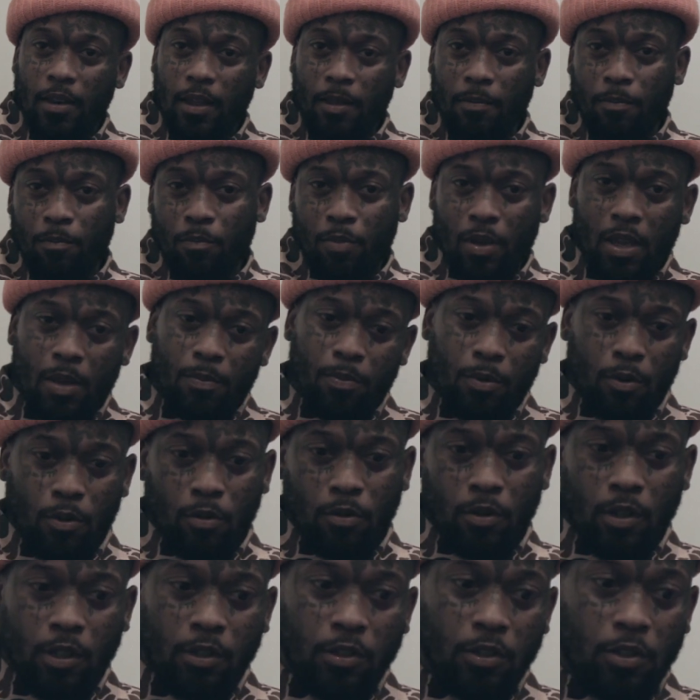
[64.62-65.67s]
and
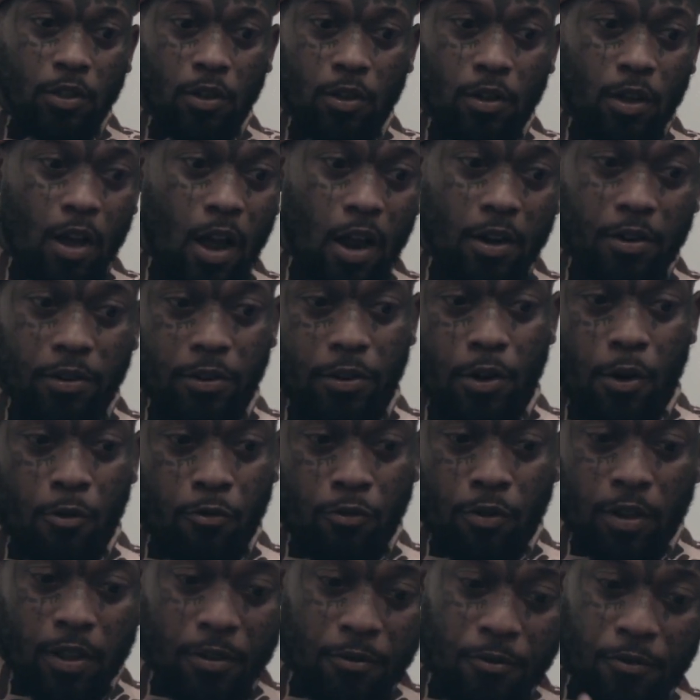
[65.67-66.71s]
people don't
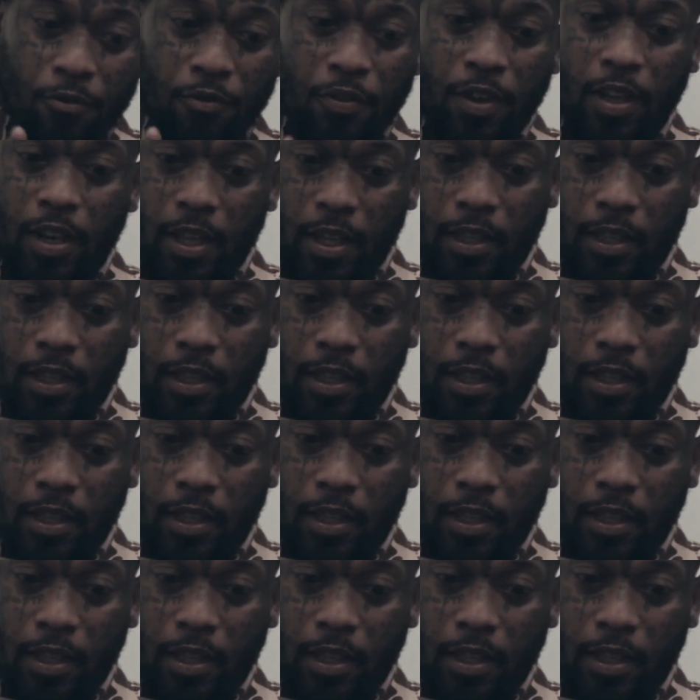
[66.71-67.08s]
really fit